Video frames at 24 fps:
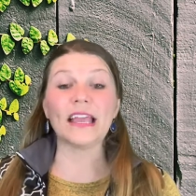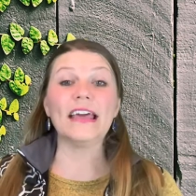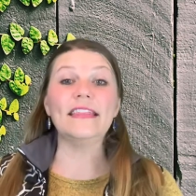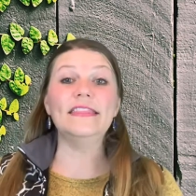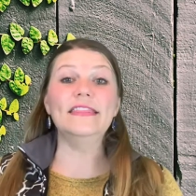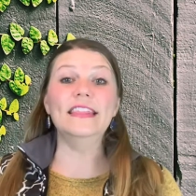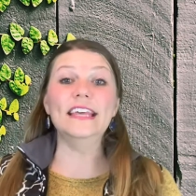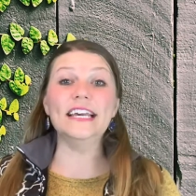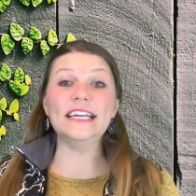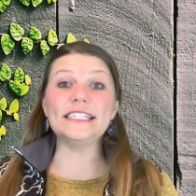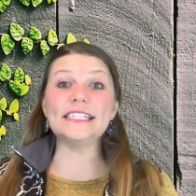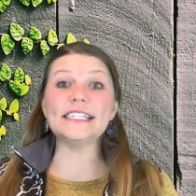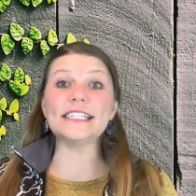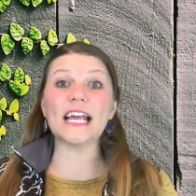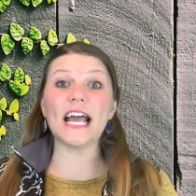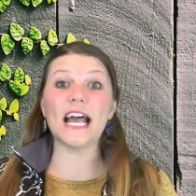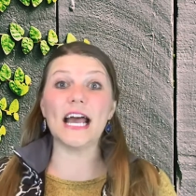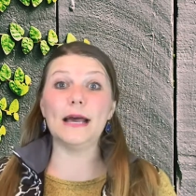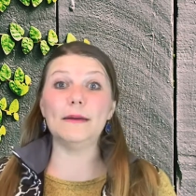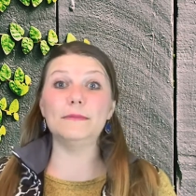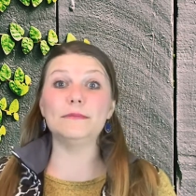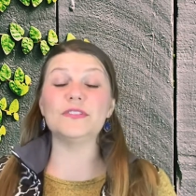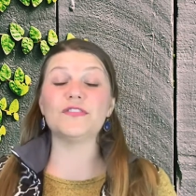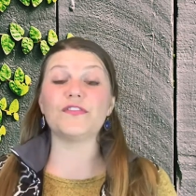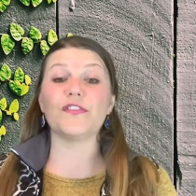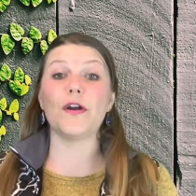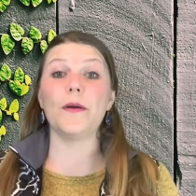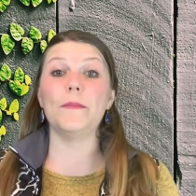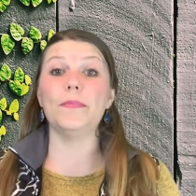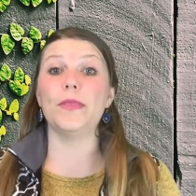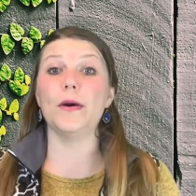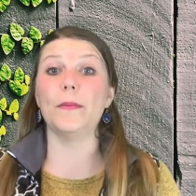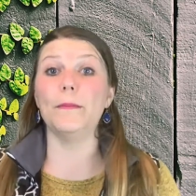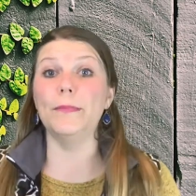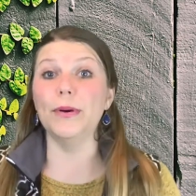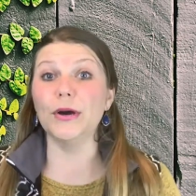This comes from
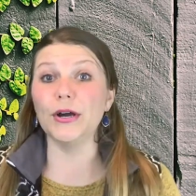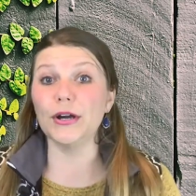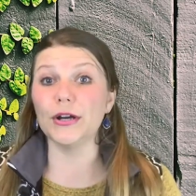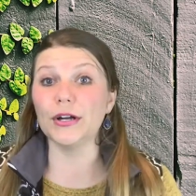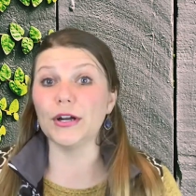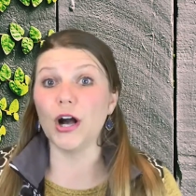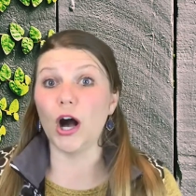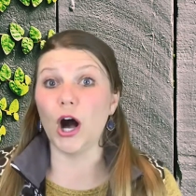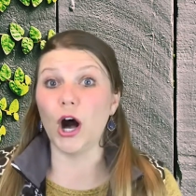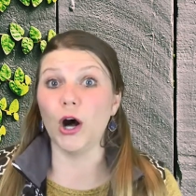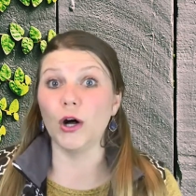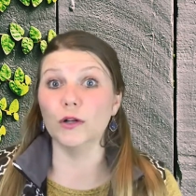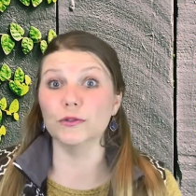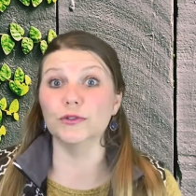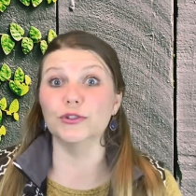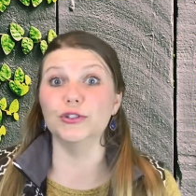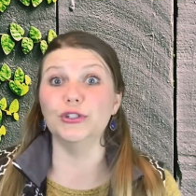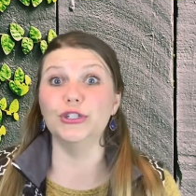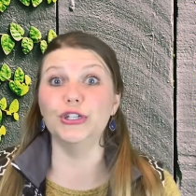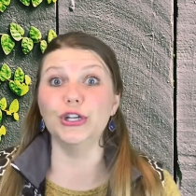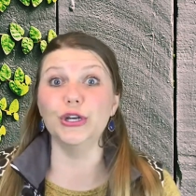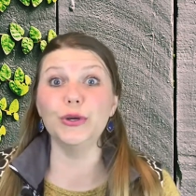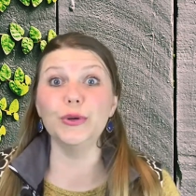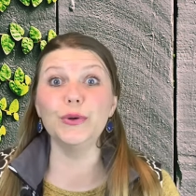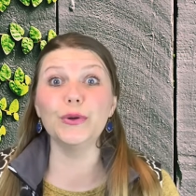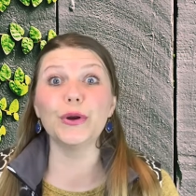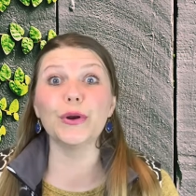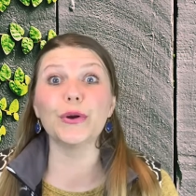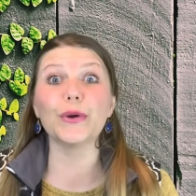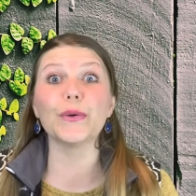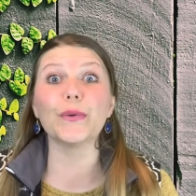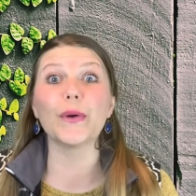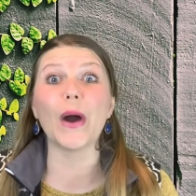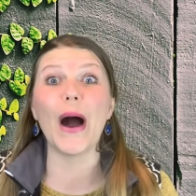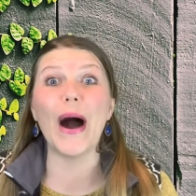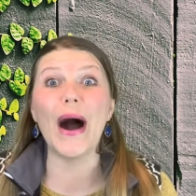the book called
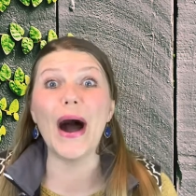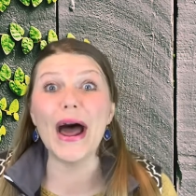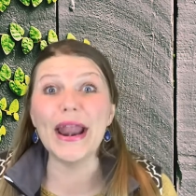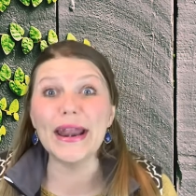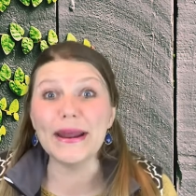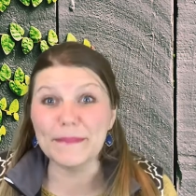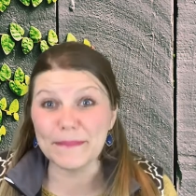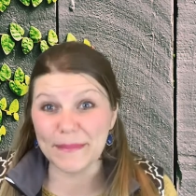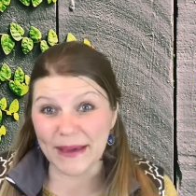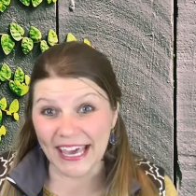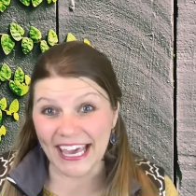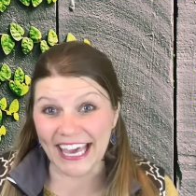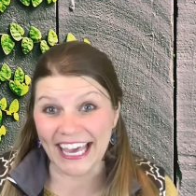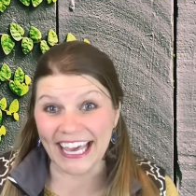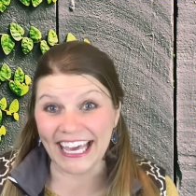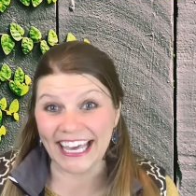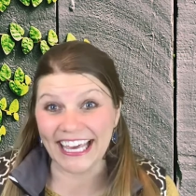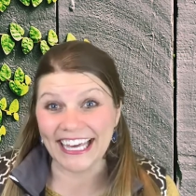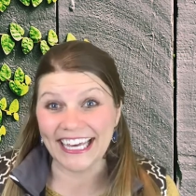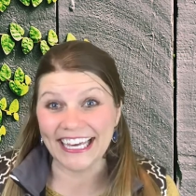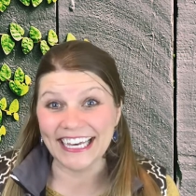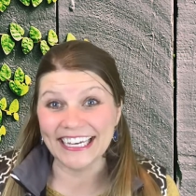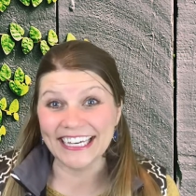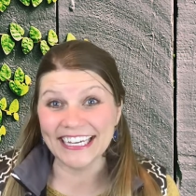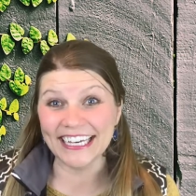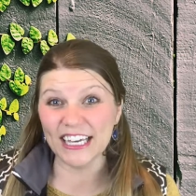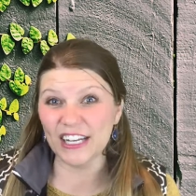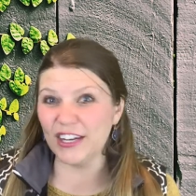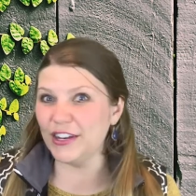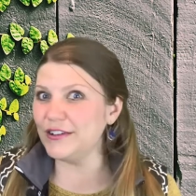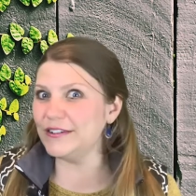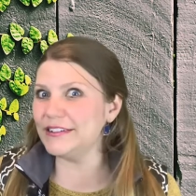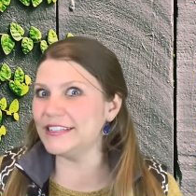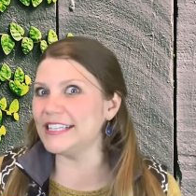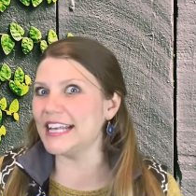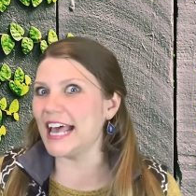Deuteronomy. Can
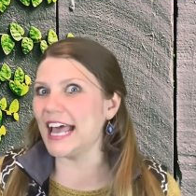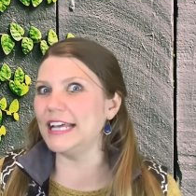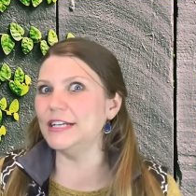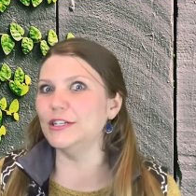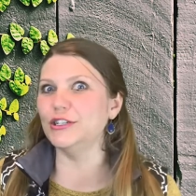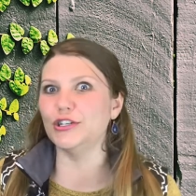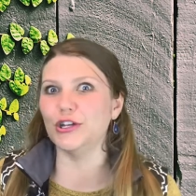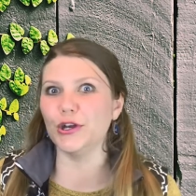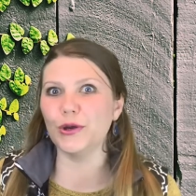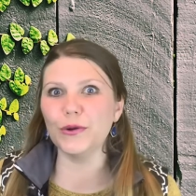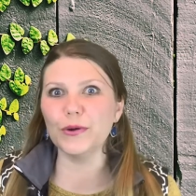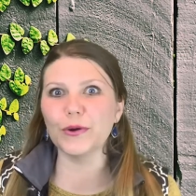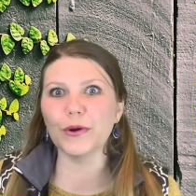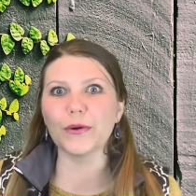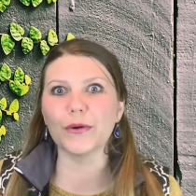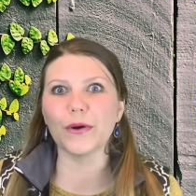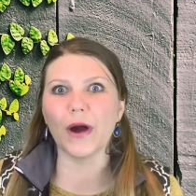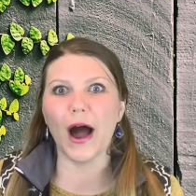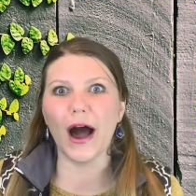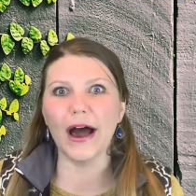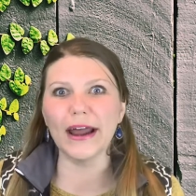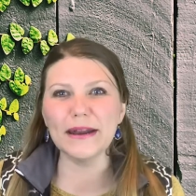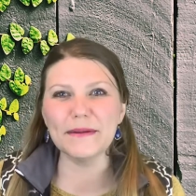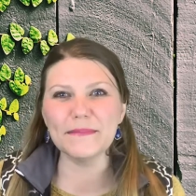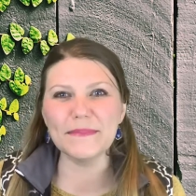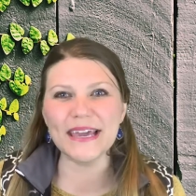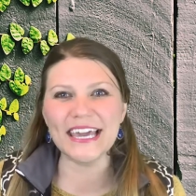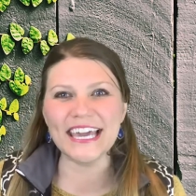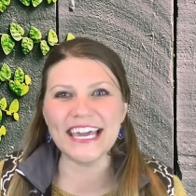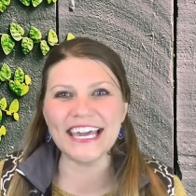you say Deuteronomy?